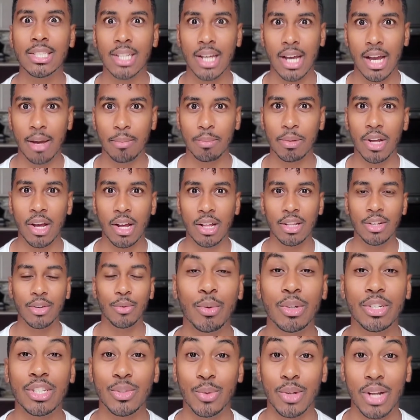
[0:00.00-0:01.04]
top dollar,
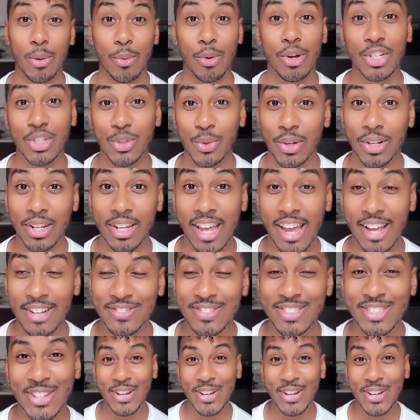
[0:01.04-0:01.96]
which is what I want you to get.